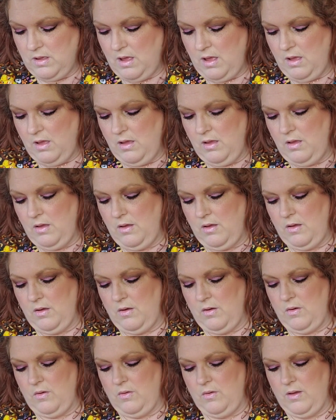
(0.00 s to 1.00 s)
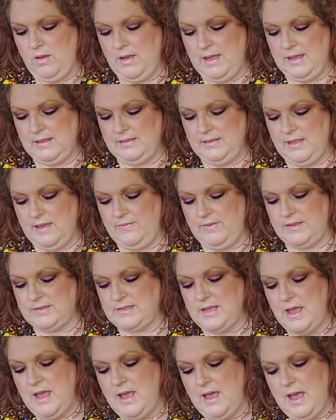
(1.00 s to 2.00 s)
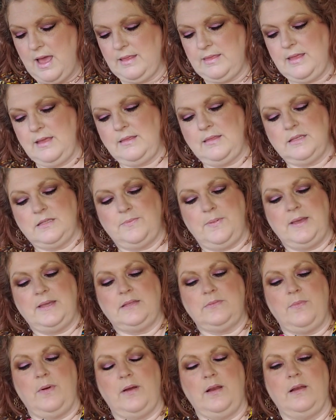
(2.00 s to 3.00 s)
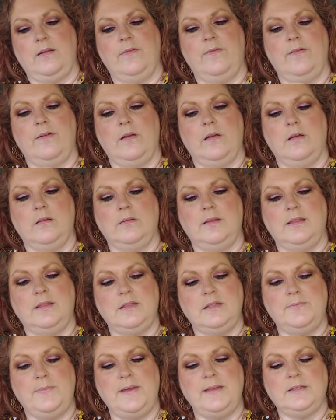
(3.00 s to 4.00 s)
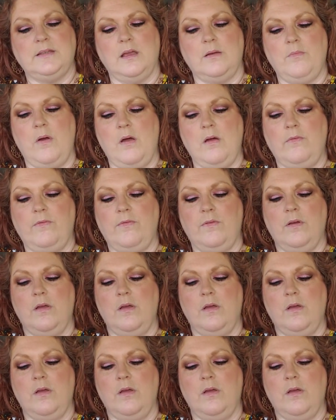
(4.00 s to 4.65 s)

Oh, I love this. I think this piece might have, did this piece come off?